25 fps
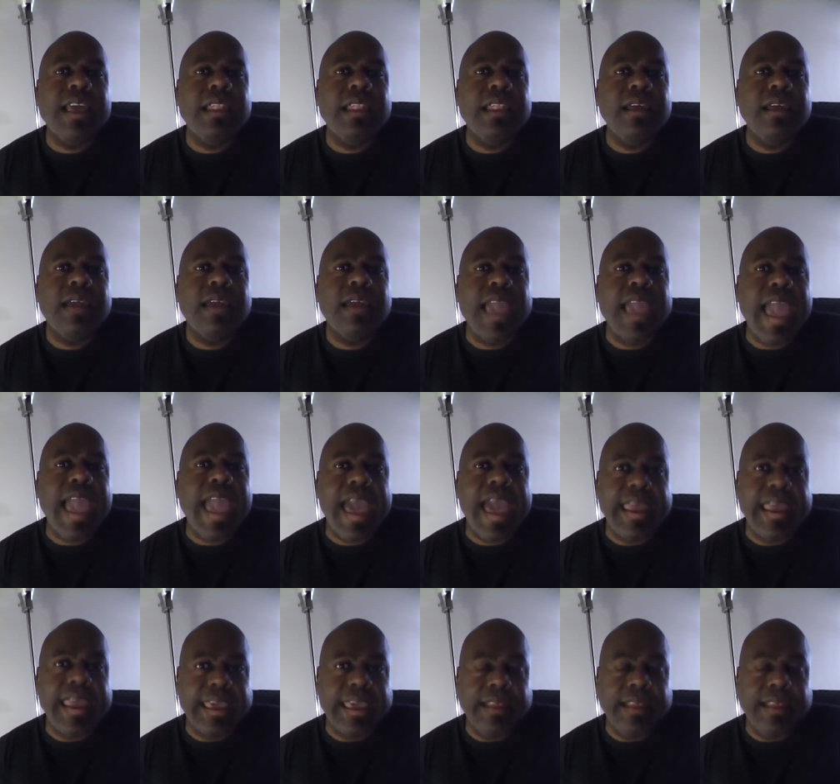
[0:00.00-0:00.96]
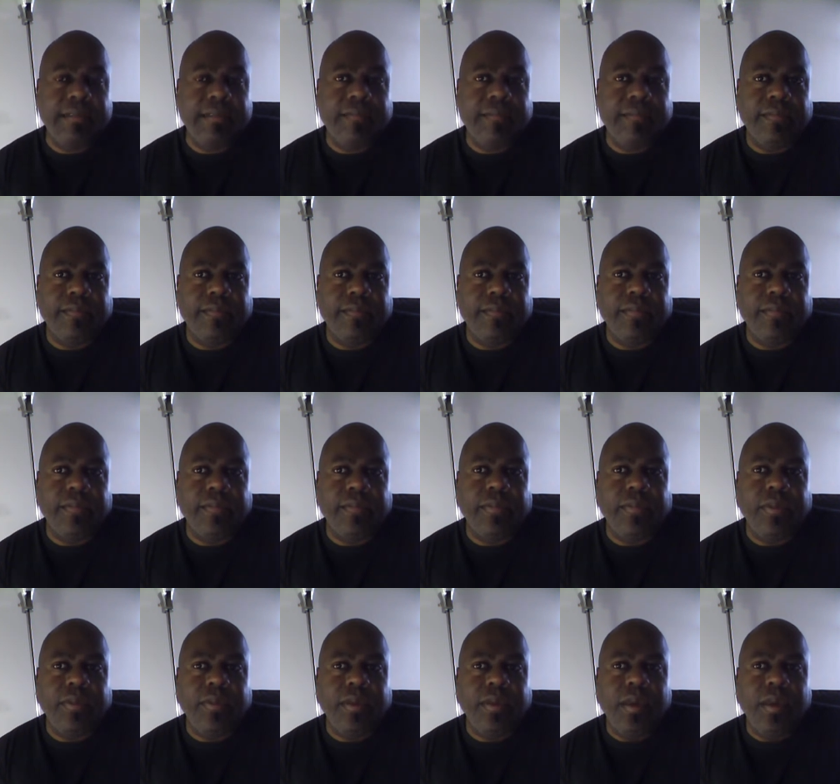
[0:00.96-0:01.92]
a look at it.
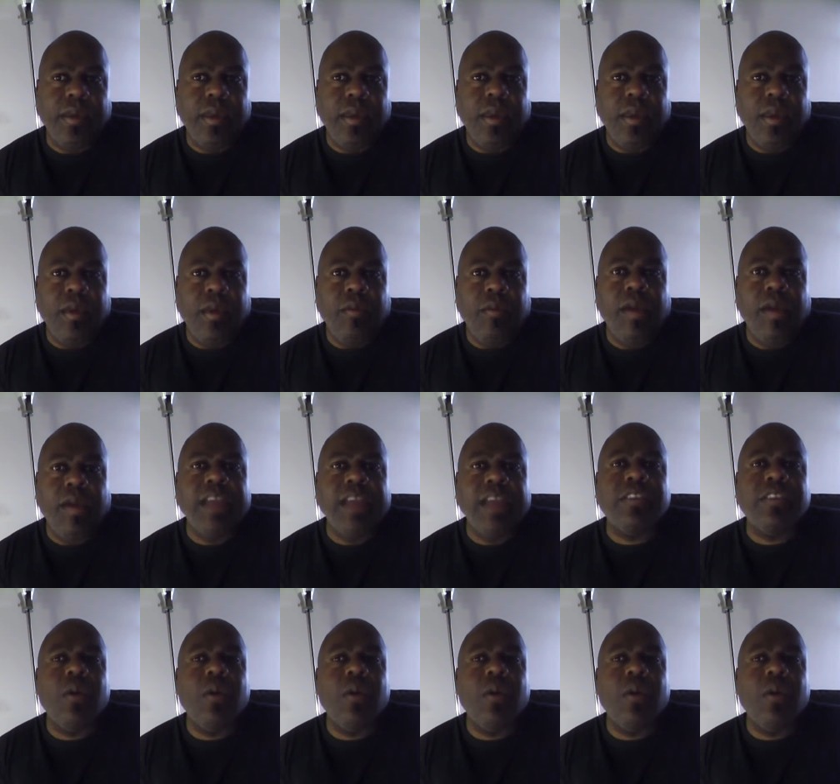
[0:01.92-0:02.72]
Right?